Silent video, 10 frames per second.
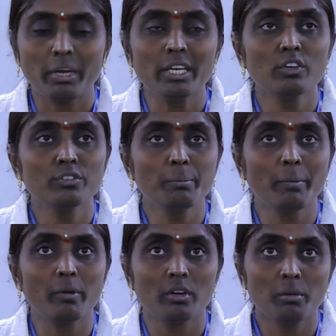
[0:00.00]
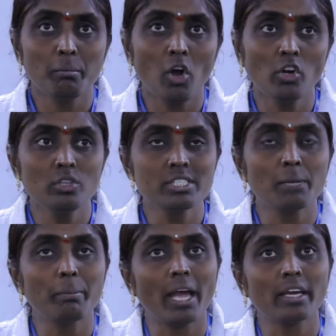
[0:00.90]
many of the models
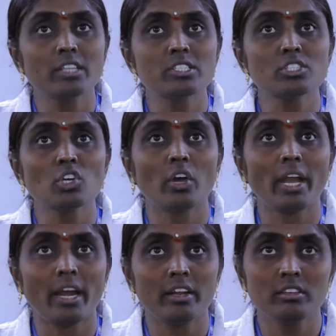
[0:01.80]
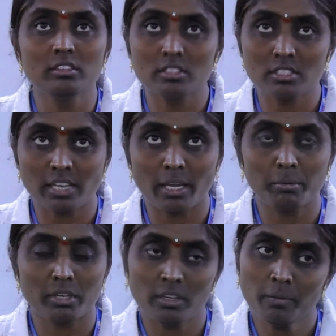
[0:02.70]
and packages are added in this
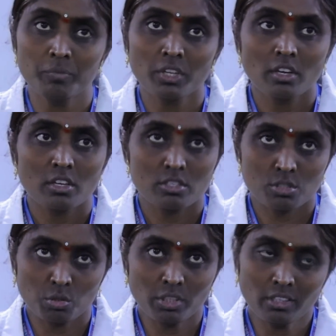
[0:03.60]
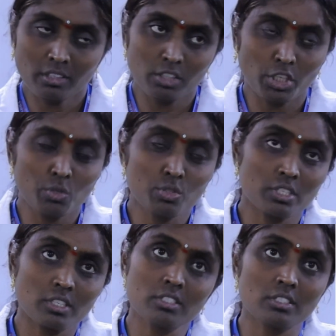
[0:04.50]
library, so that the user
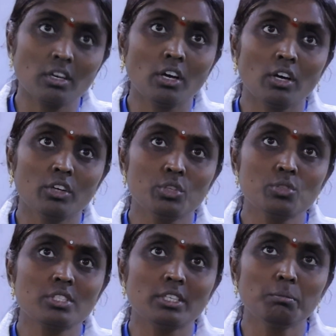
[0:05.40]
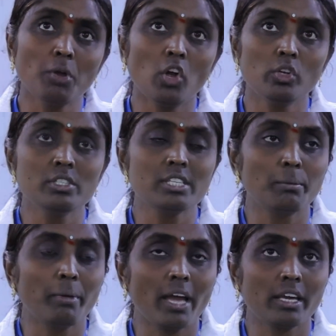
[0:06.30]
is use the models
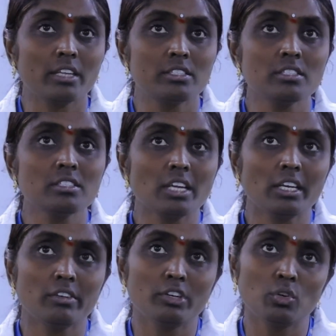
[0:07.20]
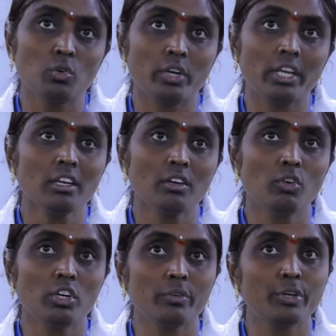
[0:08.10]
and packages in our coding
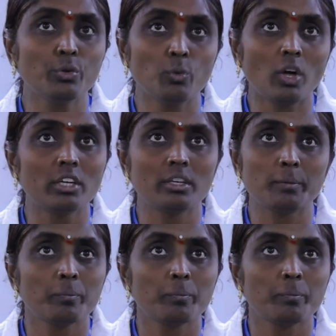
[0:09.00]
whatever you want.